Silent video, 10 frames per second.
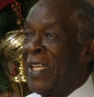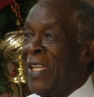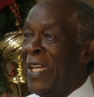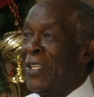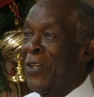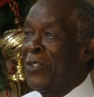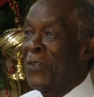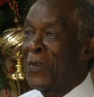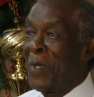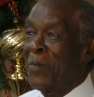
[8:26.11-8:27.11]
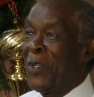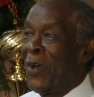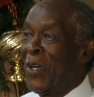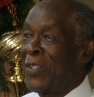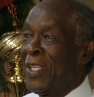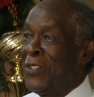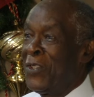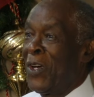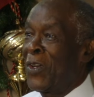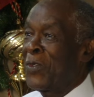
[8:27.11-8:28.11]
and I know you're from up north, and
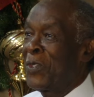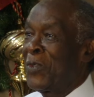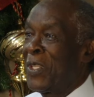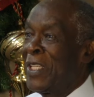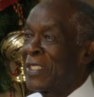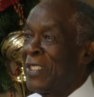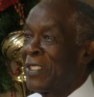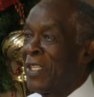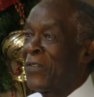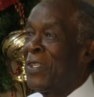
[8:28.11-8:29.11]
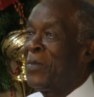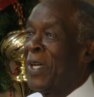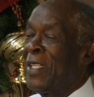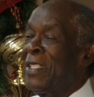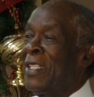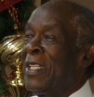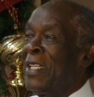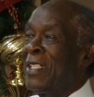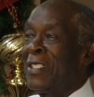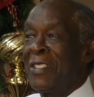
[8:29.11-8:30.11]
you all do things a little different, but
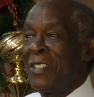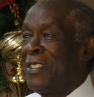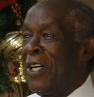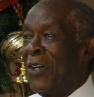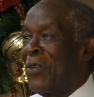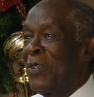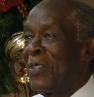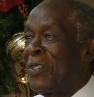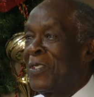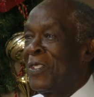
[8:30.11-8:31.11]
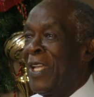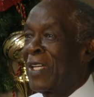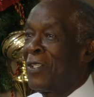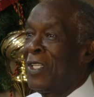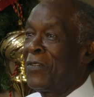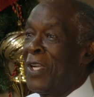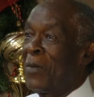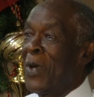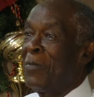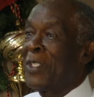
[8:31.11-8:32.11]
no, you're not going to live in
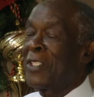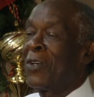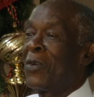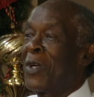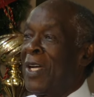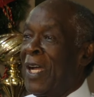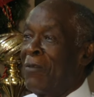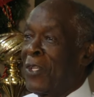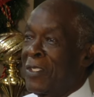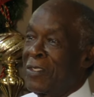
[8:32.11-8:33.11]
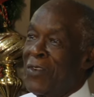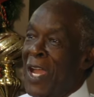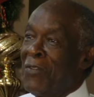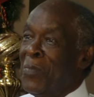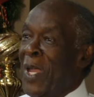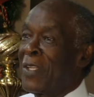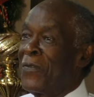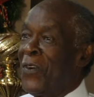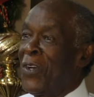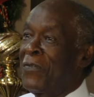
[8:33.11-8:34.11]
our apartment. So I was driving back
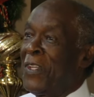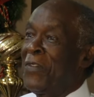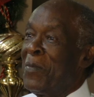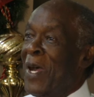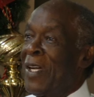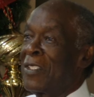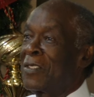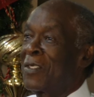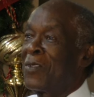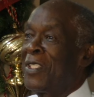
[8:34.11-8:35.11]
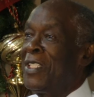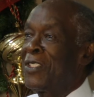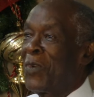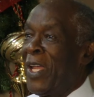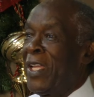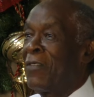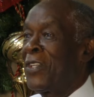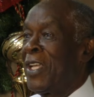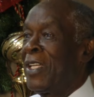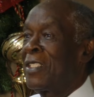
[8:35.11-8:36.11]
and forth 50 miles each way
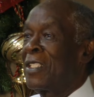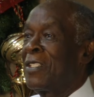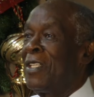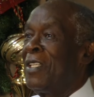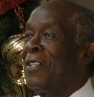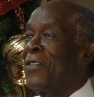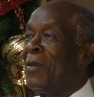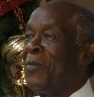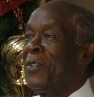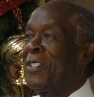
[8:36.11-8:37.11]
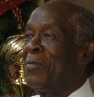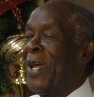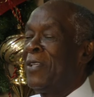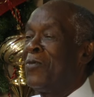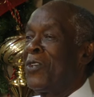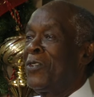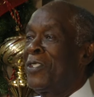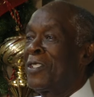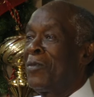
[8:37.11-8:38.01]
every day to Baton Rouge.